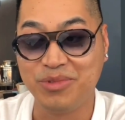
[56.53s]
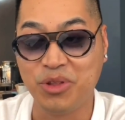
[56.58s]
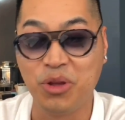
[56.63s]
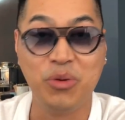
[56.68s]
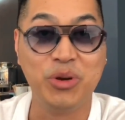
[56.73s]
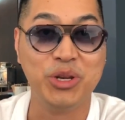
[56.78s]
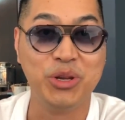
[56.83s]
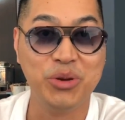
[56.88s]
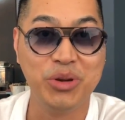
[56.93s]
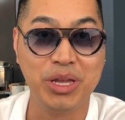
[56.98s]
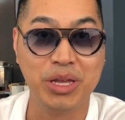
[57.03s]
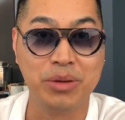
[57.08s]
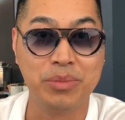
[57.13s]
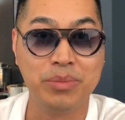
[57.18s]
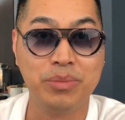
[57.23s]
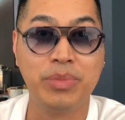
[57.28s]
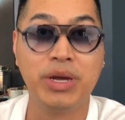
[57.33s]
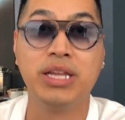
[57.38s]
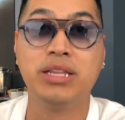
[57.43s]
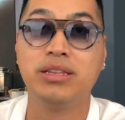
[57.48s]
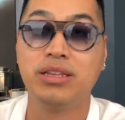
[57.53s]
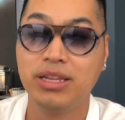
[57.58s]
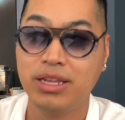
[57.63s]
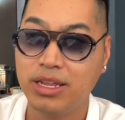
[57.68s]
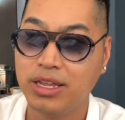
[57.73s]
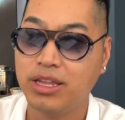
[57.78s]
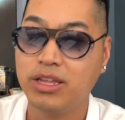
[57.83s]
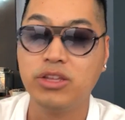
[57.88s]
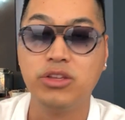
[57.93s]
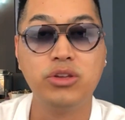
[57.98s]
no one knew him, but
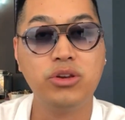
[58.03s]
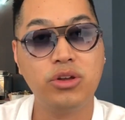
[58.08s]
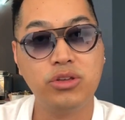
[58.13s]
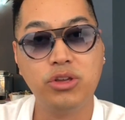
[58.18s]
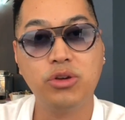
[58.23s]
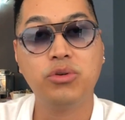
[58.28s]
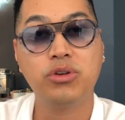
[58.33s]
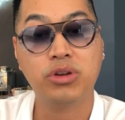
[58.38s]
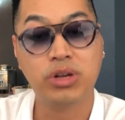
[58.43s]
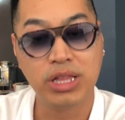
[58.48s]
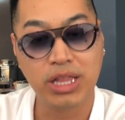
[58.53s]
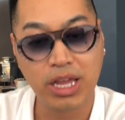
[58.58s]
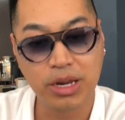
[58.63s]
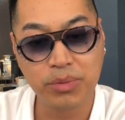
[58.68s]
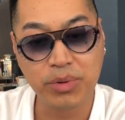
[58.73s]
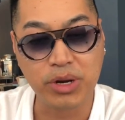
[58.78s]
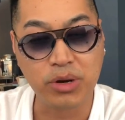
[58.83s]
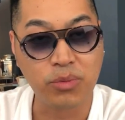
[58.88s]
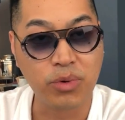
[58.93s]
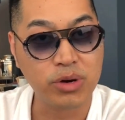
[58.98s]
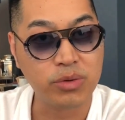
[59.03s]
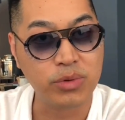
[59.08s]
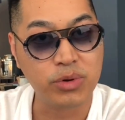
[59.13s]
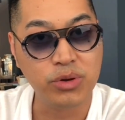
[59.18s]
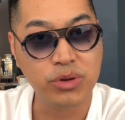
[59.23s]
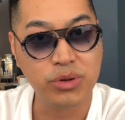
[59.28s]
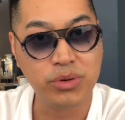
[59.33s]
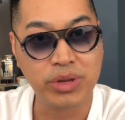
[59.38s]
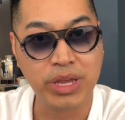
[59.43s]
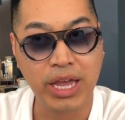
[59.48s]
you collaborate and work with
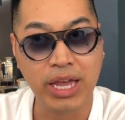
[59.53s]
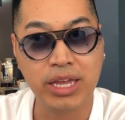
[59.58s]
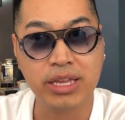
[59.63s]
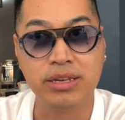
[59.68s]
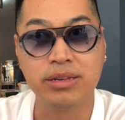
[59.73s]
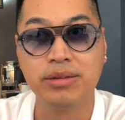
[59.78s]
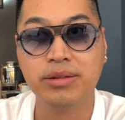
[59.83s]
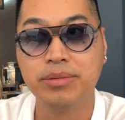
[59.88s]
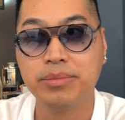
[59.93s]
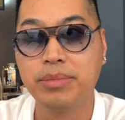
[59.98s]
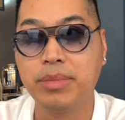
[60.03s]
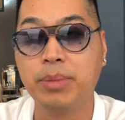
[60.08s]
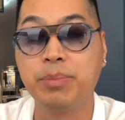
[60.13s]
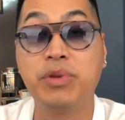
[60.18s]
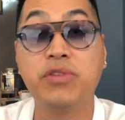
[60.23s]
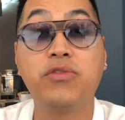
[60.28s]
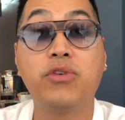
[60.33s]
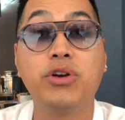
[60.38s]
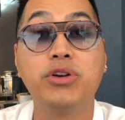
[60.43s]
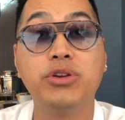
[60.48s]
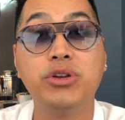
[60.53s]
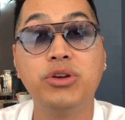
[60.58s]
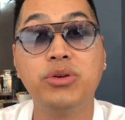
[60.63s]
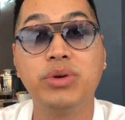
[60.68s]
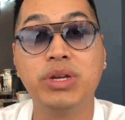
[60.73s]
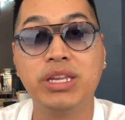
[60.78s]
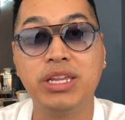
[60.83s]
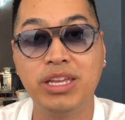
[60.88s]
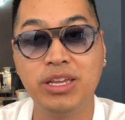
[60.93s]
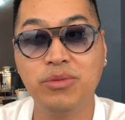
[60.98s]
who you can. And before I knew
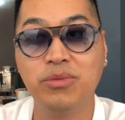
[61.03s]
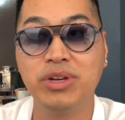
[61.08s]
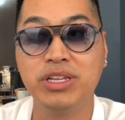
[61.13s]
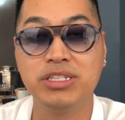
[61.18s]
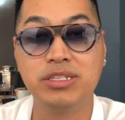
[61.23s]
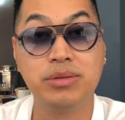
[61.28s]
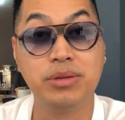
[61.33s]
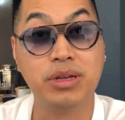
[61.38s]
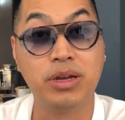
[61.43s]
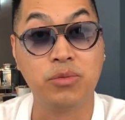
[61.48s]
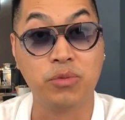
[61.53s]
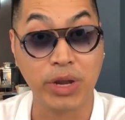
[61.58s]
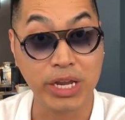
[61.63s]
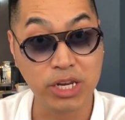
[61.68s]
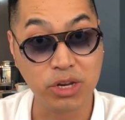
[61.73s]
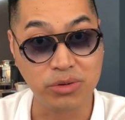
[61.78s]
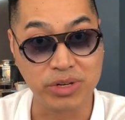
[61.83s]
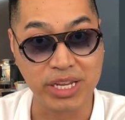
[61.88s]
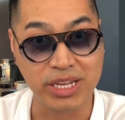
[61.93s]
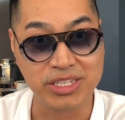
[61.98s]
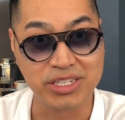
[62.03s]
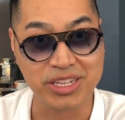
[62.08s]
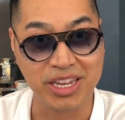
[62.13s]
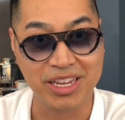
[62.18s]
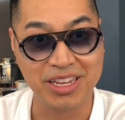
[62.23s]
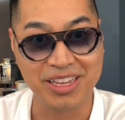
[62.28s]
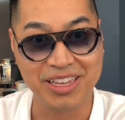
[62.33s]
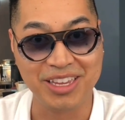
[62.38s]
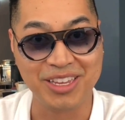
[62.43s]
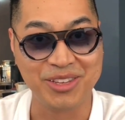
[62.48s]
it, he was a radio
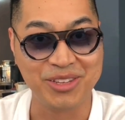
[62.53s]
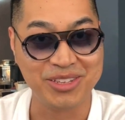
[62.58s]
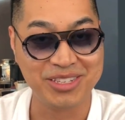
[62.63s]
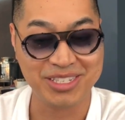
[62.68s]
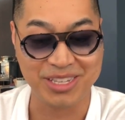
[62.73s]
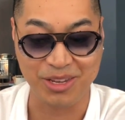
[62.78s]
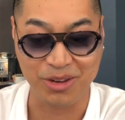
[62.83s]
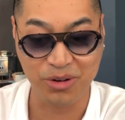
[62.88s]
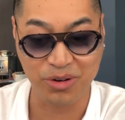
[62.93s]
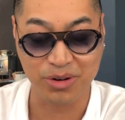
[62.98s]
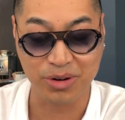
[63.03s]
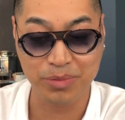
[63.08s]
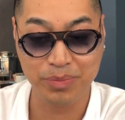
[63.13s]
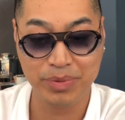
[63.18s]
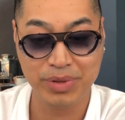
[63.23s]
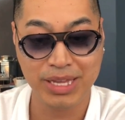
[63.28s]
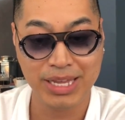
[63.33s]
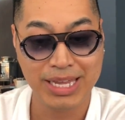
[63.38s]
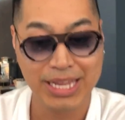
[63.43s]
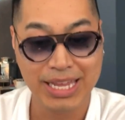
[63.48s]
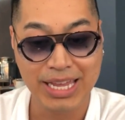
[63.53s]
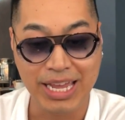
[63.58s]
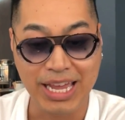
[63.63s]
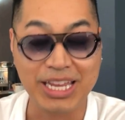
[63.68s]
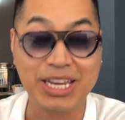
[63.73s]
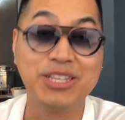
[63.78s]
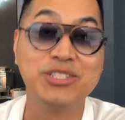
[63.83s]
DJ in Europe, and